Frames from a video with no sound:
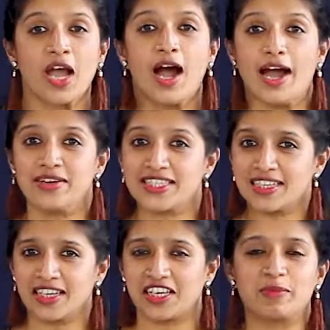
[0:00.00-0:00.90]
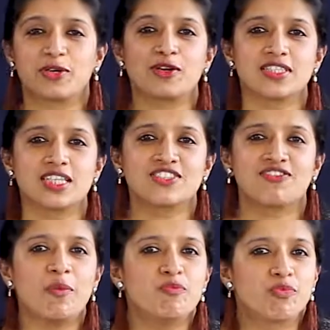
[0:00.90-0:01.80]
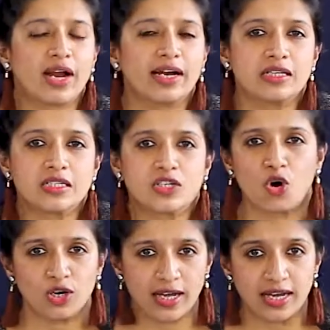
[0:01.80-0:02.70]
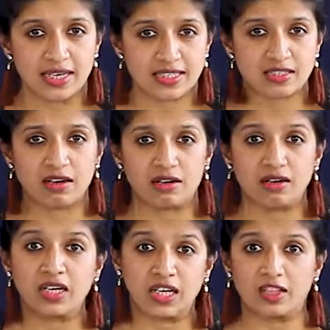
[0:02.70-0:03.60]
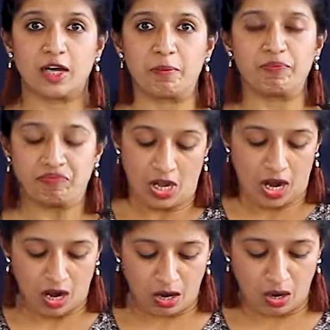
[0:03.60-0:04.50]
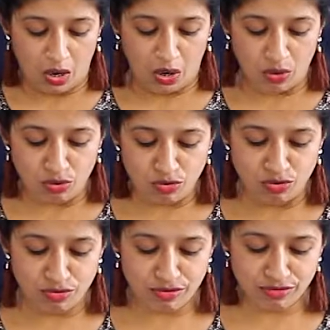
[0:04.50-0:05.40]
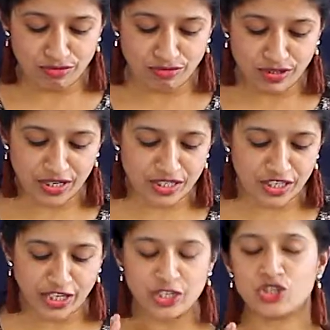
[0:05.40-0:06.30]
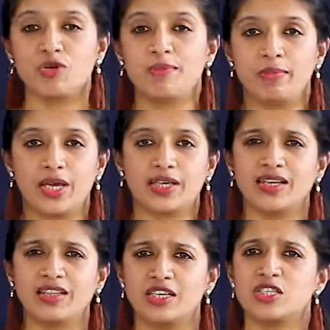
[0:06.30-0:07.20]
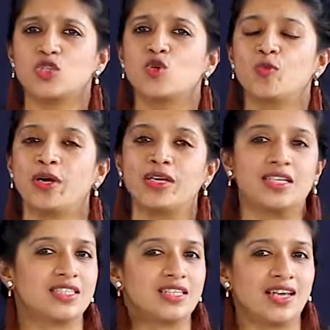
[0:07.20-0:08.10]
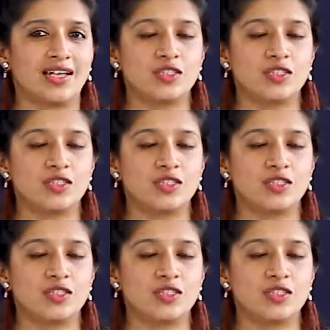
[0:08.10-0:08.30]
I recently came across this fab brand called as Kadam, who is into making these super easy and